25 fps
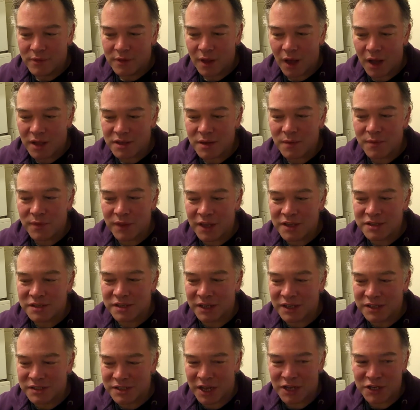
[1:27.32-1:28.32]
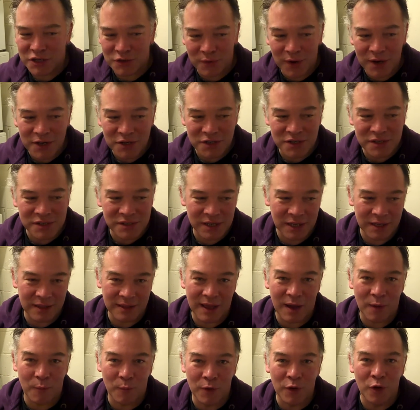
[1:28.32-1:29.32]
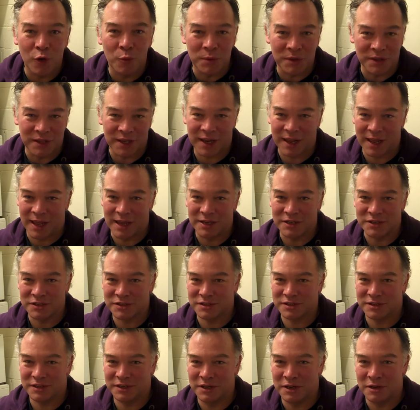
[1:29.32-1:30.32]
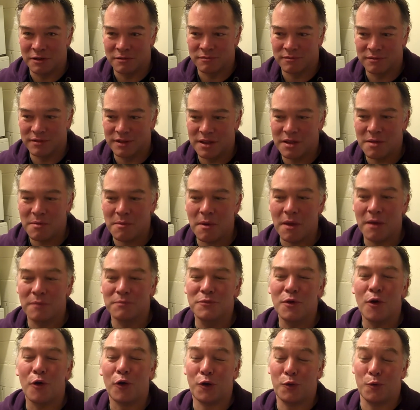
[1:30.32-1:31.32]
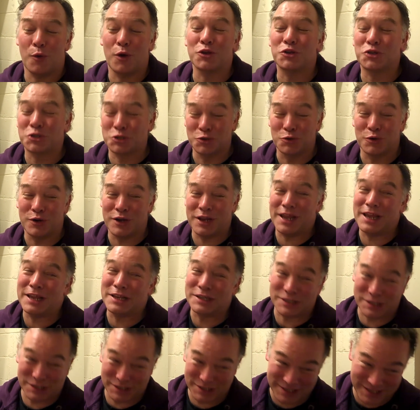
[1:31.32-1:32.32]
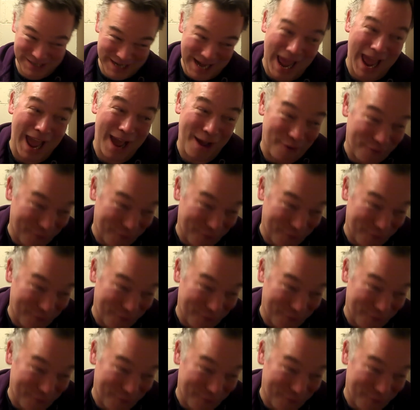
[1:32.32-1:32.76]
I don't think it's an exaggeration to say that will be the case. You know, I'm not quite sure it is now.